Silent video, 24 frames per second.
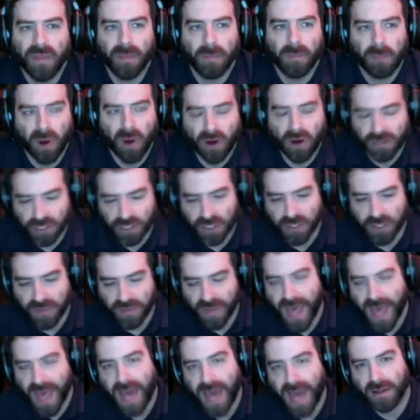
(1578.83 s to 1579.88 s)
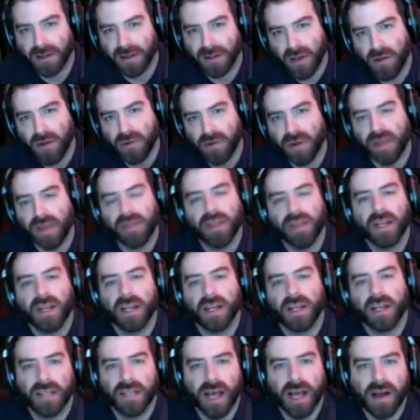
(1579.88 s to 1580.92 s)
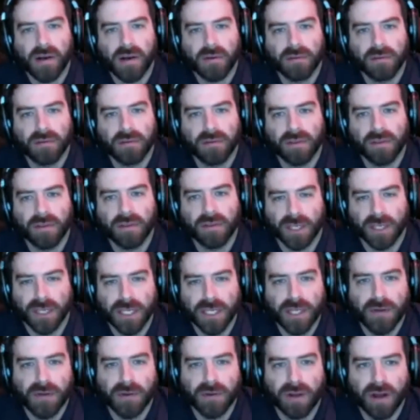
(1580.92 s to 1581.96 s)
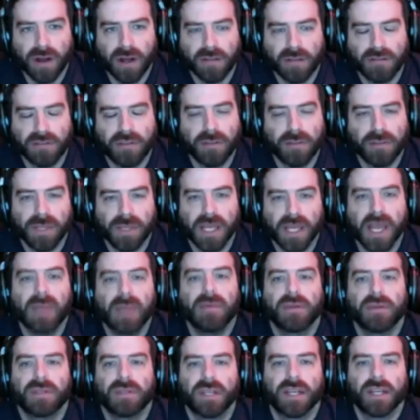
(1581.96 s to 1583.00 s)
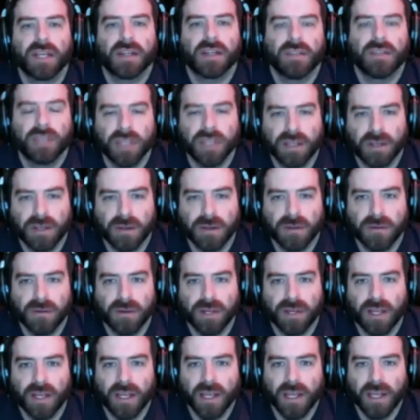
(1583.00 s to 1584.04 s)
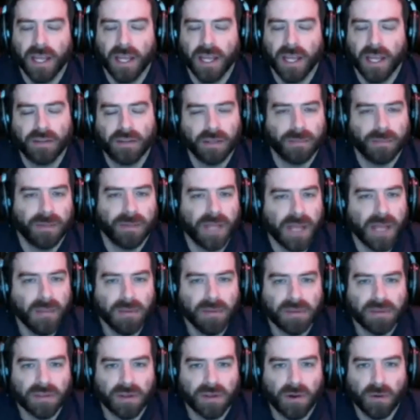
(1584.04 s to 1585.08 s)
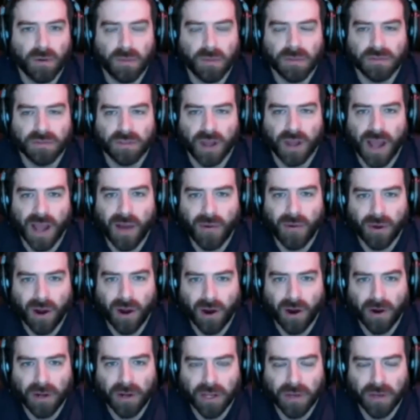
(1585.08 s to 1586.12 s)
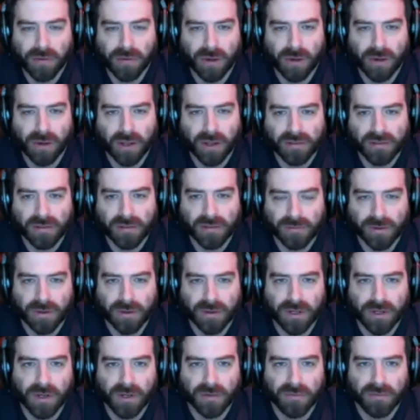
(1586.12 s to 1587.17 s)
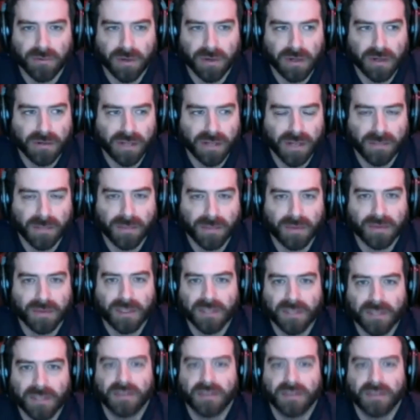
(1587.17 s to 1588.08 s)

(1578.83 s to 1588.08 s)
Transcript: just that alone, I think, allows the neocons to be able to continue and to be able to almost out-argue us, for example, because